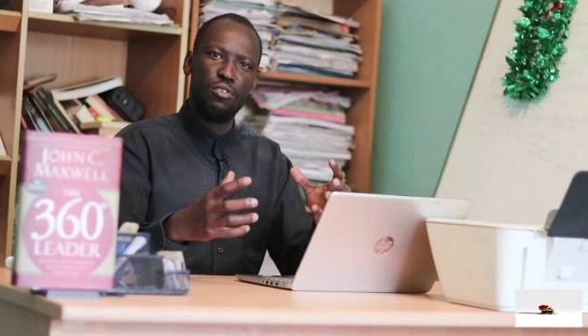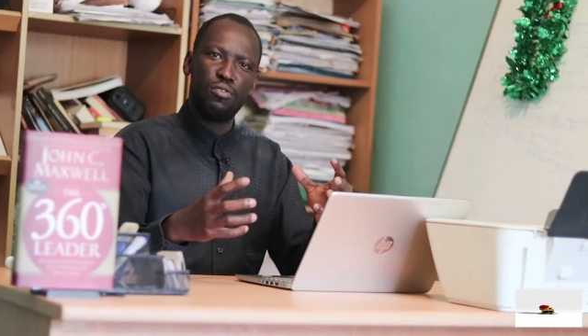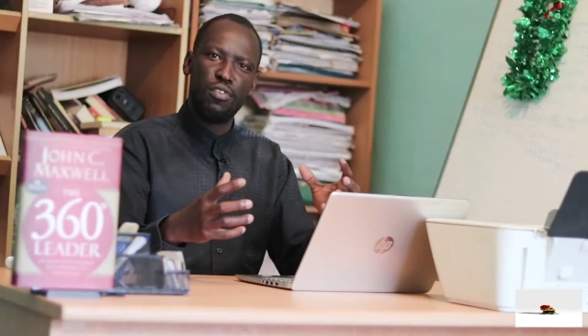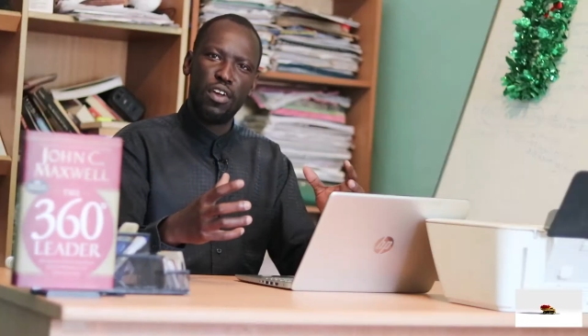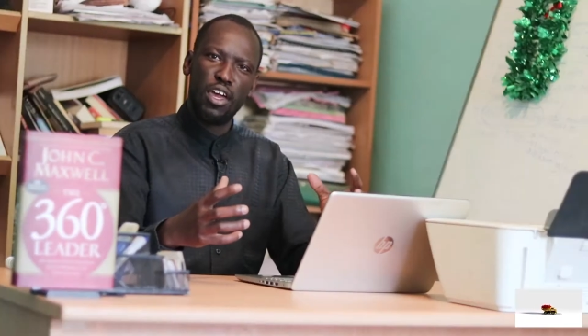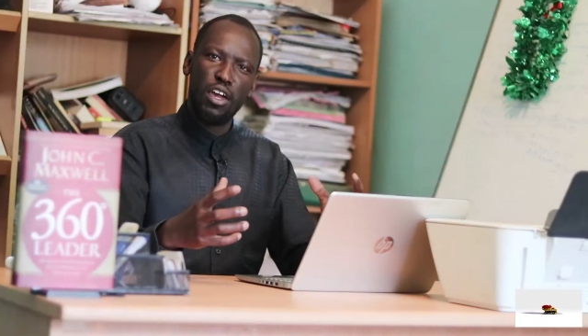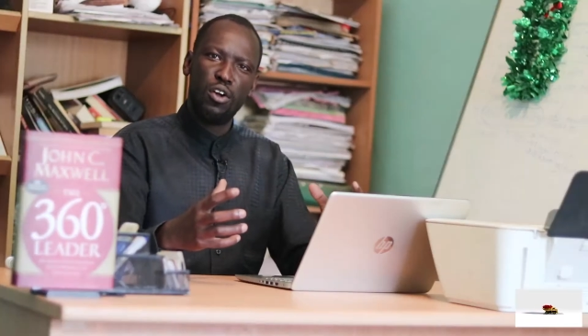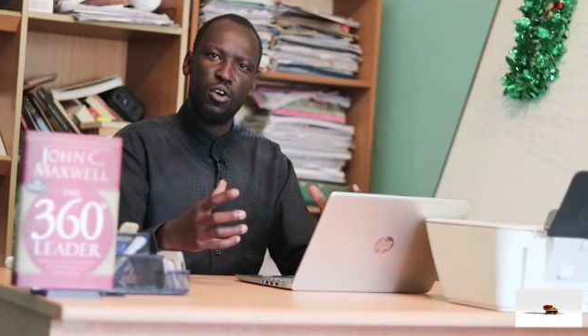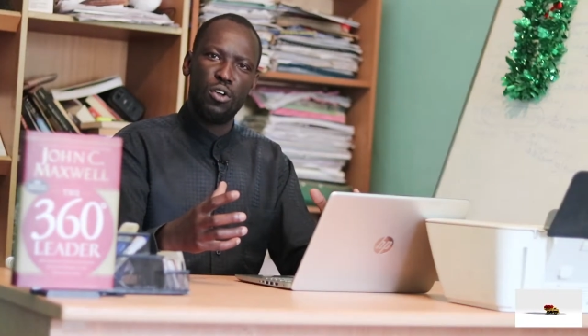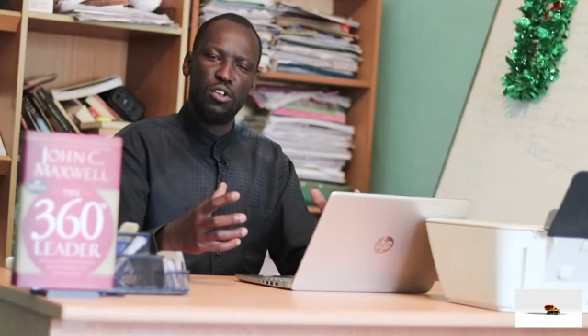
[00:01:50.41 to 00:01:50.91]
of
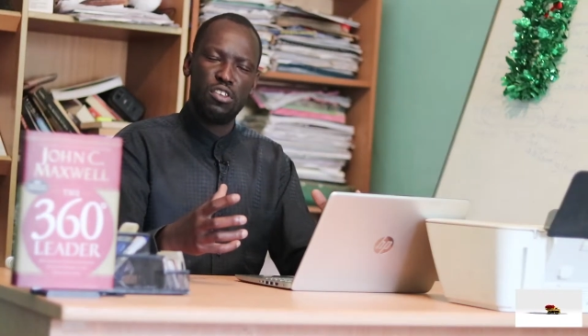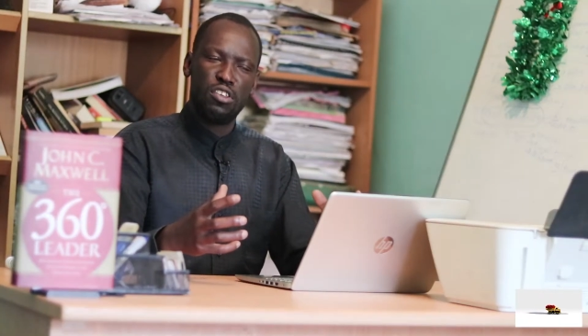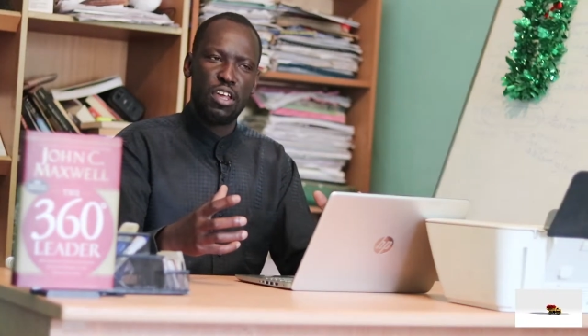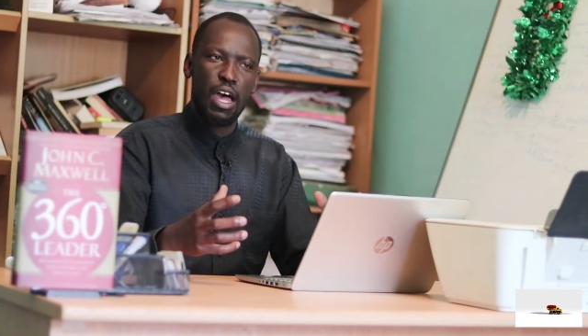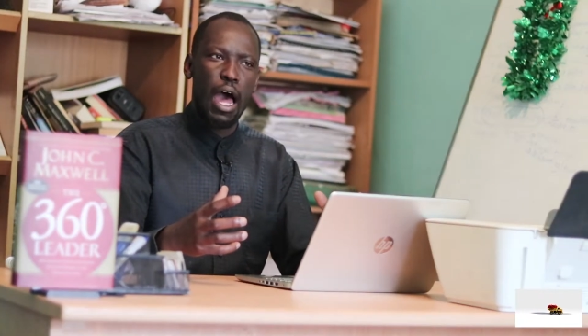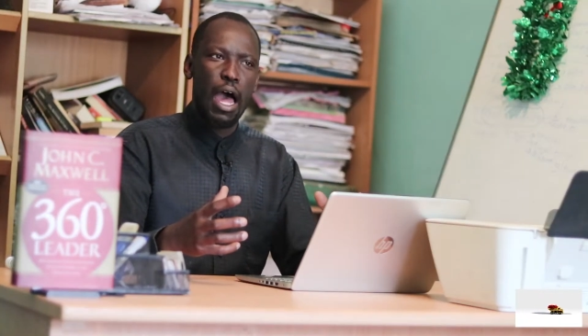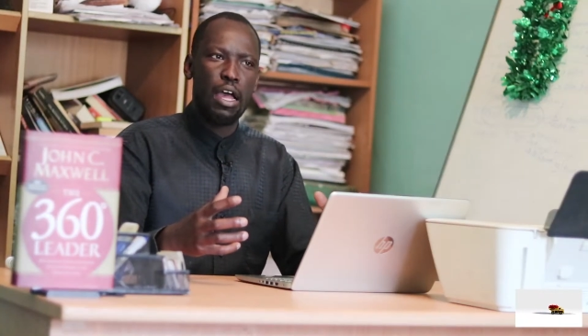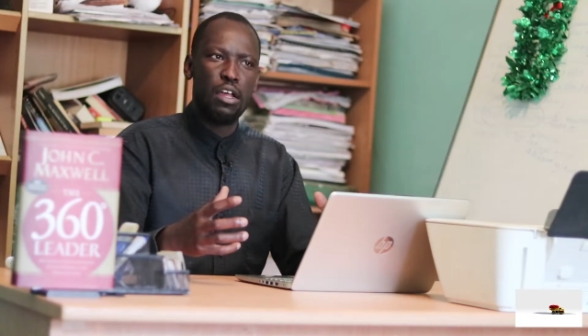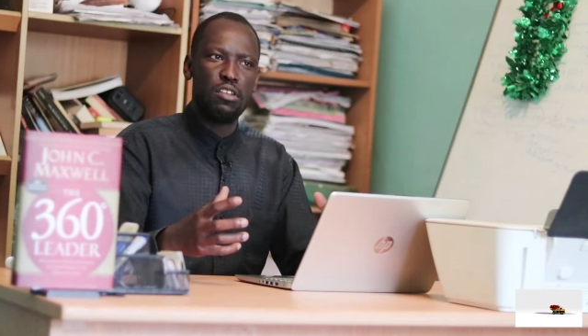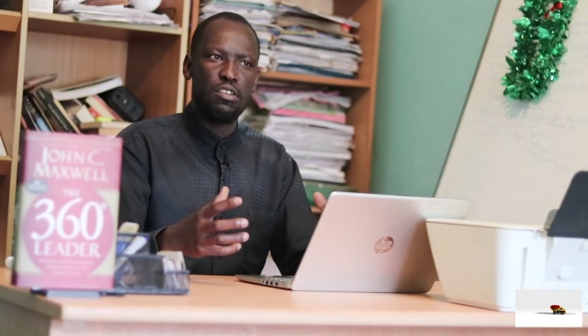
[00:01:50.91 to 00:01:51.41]
equal
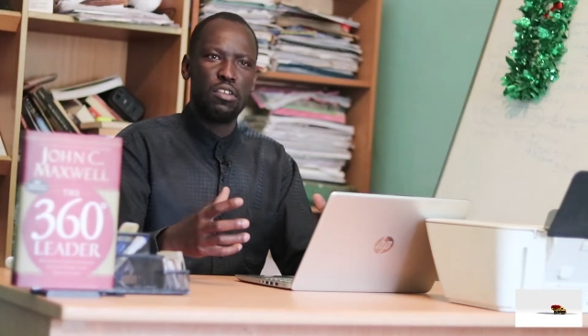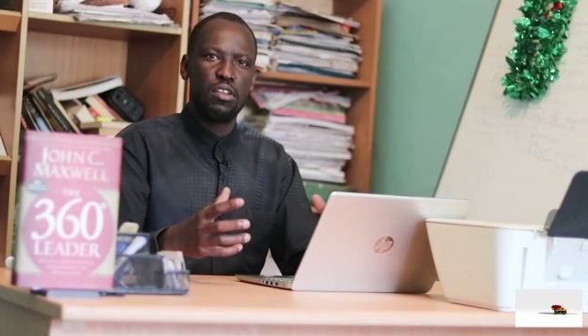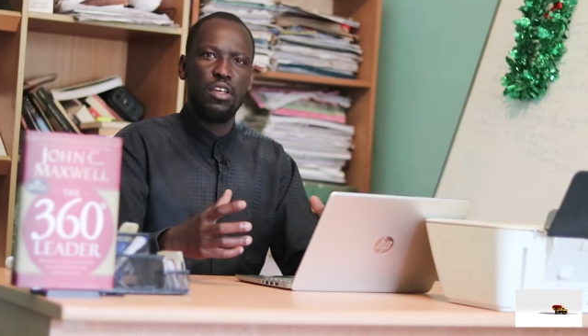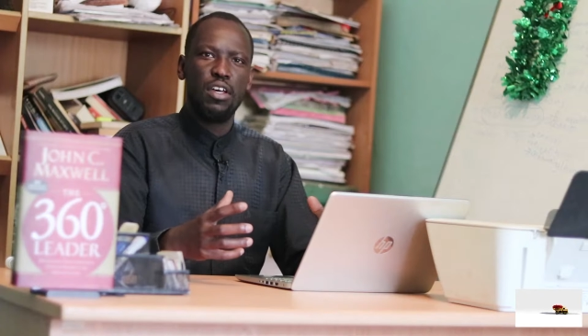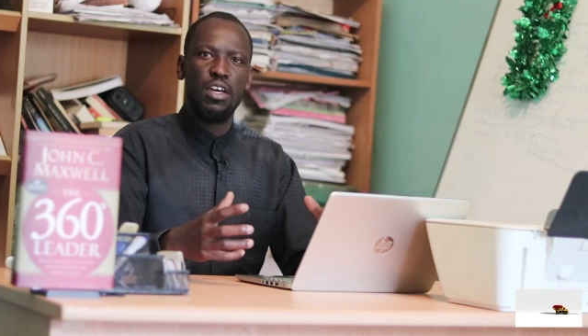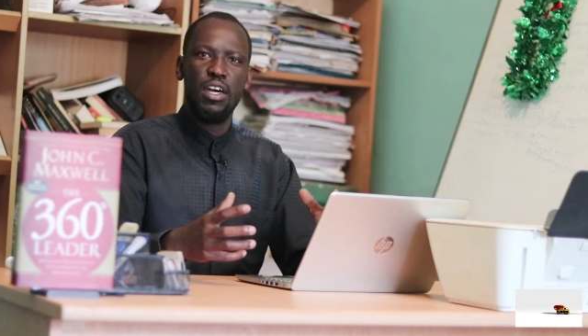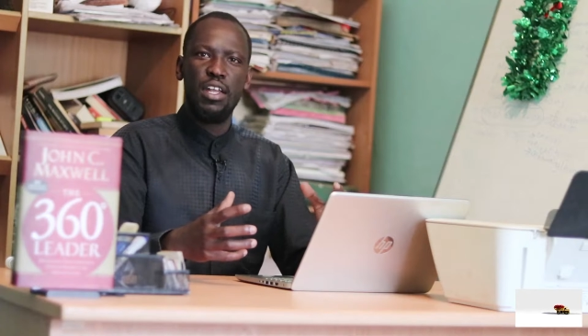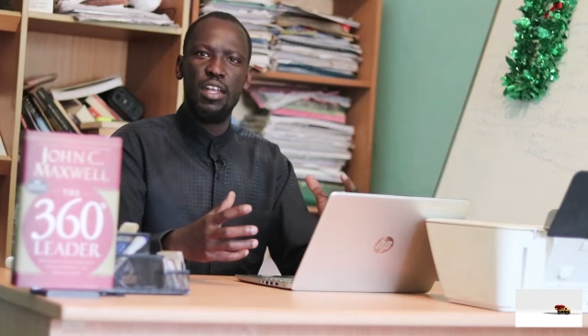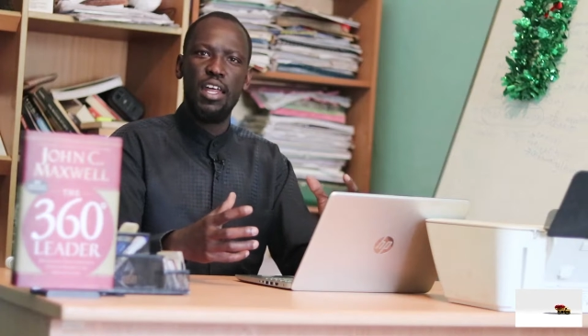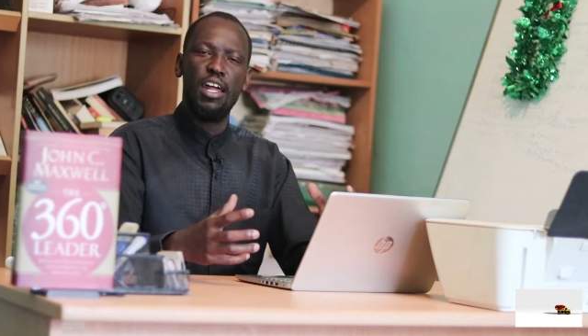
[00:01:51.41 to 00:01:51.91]
size,
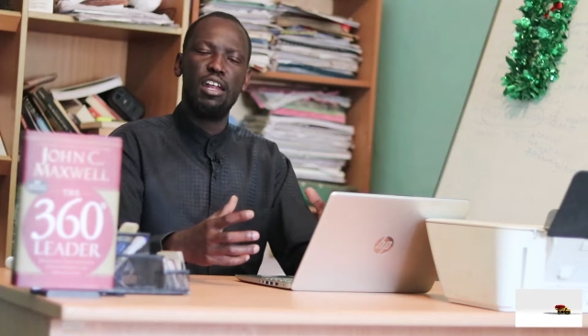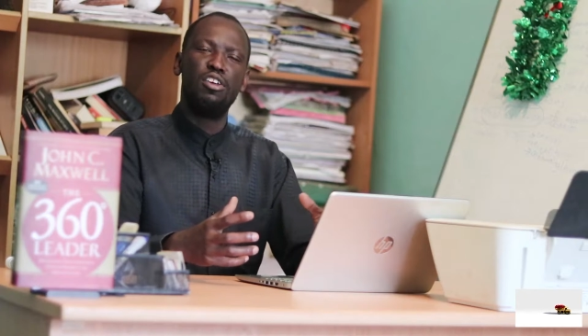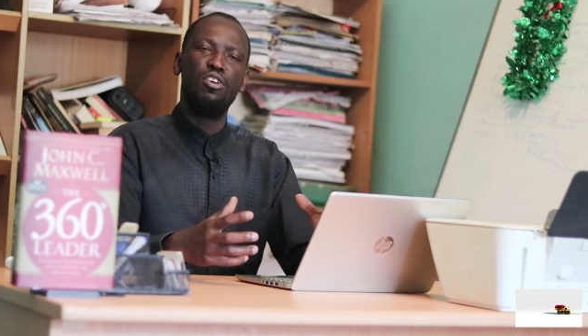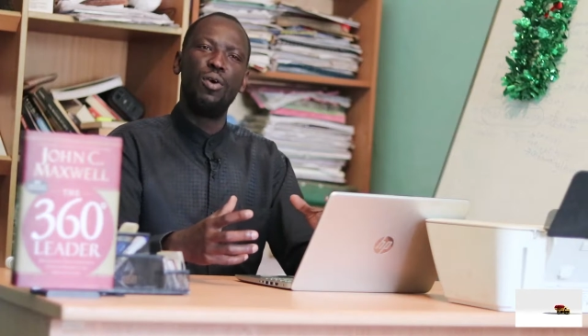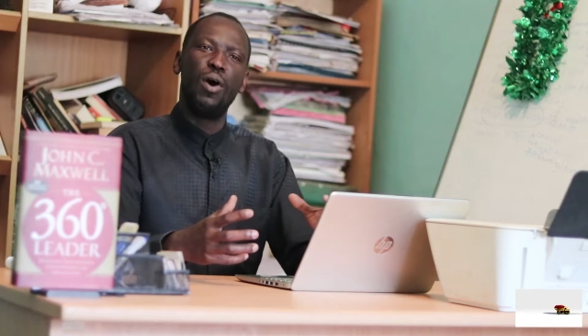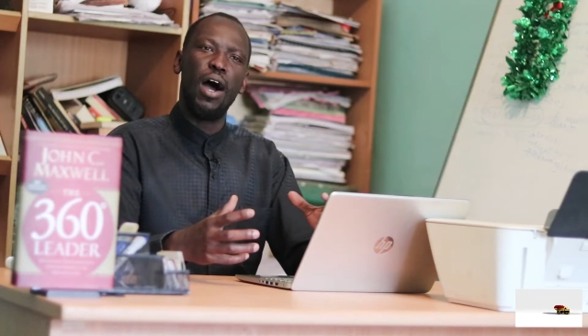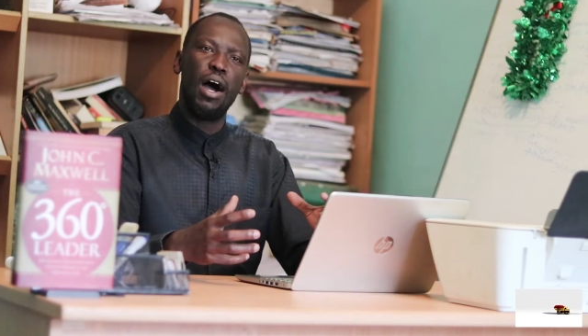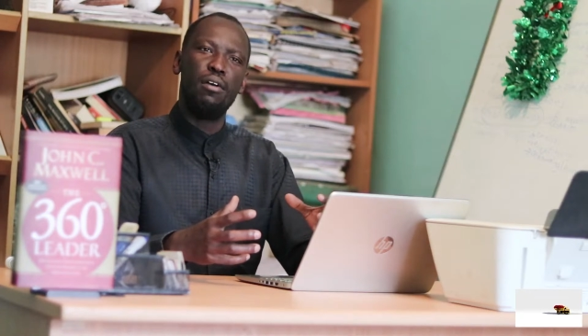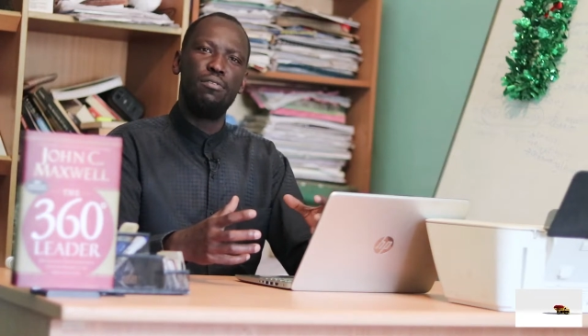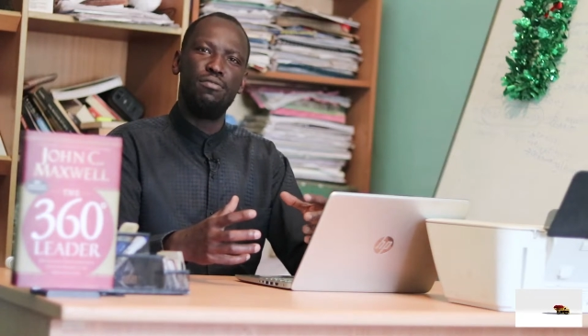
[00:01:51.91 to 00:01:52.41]
and then you
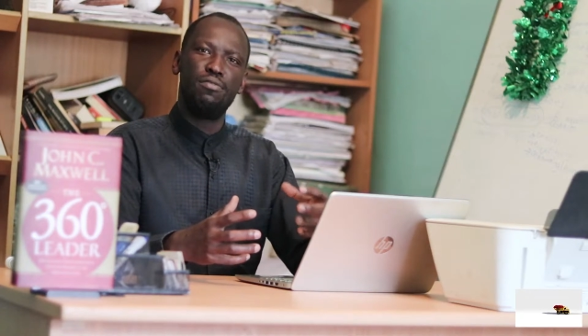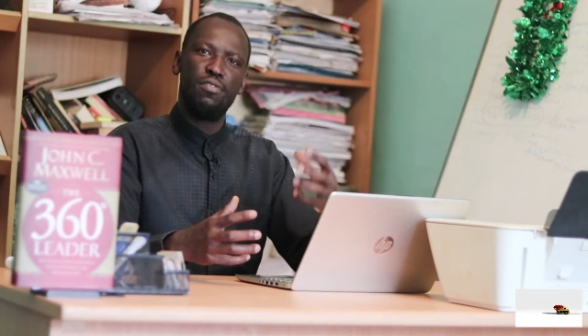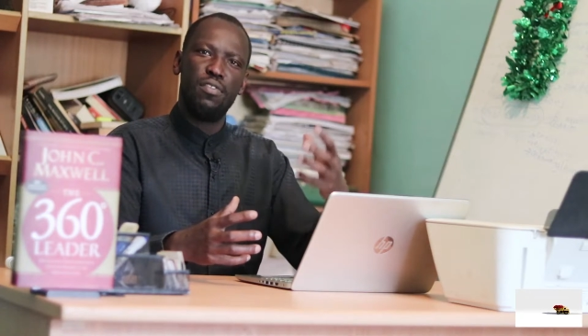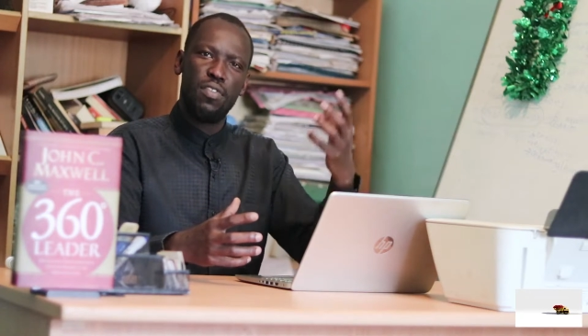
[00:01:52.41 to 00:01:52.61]
have